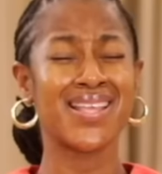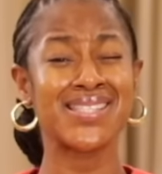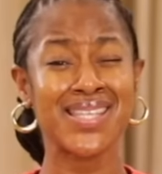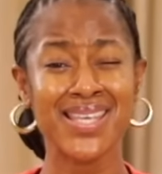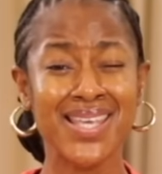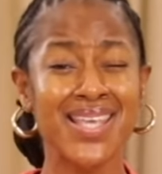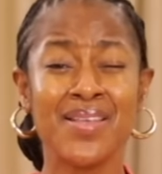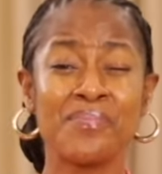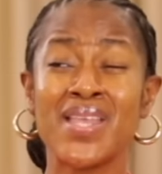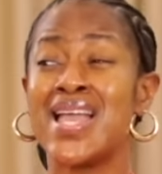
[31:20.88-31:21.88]
See,
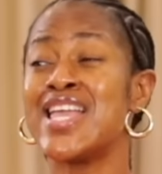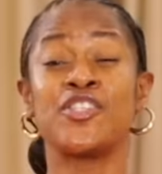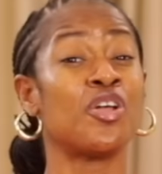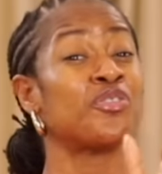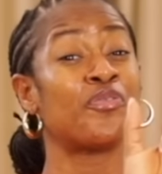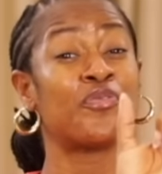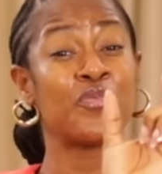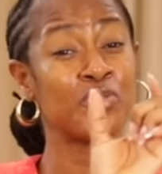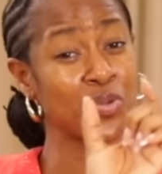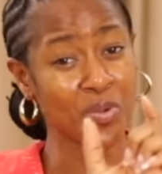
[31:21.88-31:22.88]
it's not the
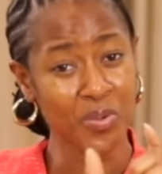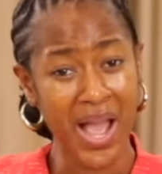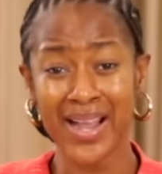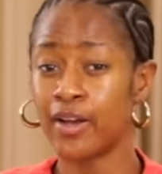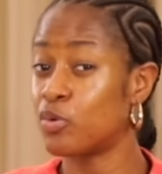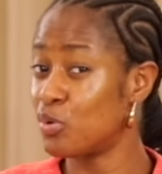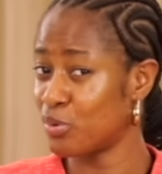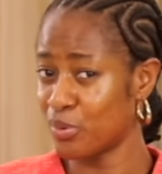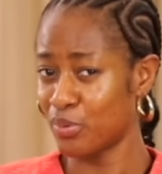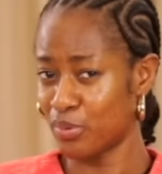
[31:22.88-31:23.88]
food though. I can cook.
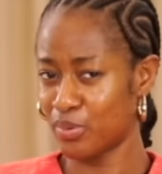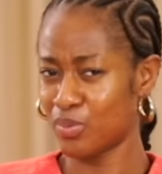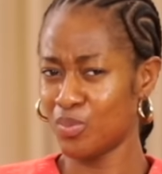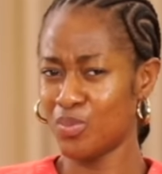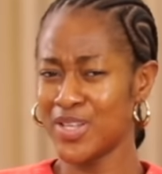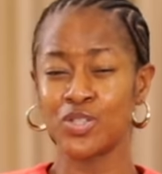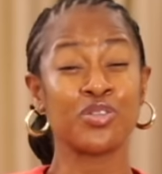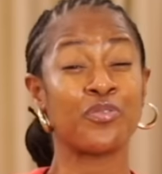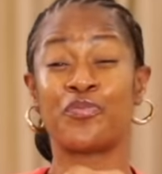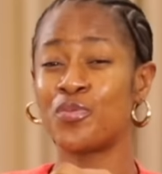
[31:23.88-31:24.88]
Oh. It's not the
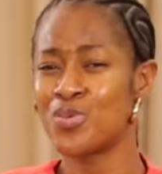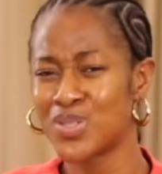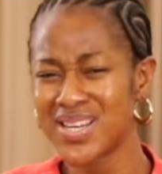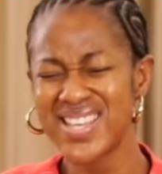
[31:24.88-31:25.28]
food.